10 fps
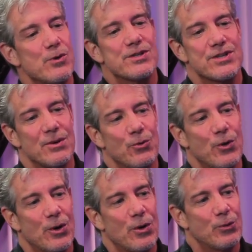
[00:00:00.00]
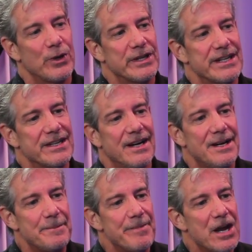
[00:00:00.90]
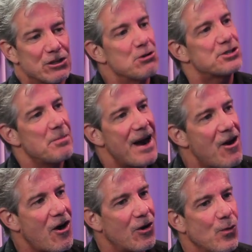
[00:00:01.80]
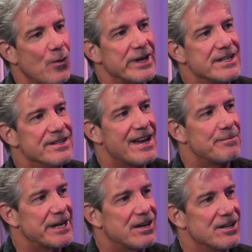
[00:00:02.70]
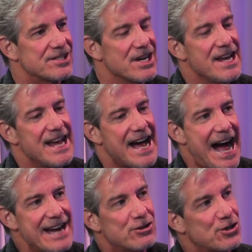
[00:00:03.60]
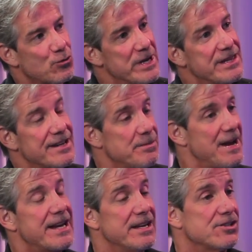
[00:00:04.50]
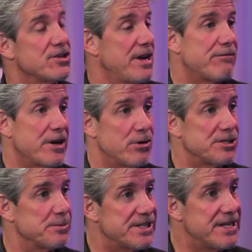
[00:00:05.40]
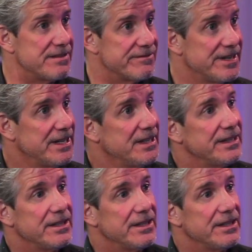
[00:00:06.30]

was really um, close to my heart when we did that, because I used to read that to my kids every Christmas Aww.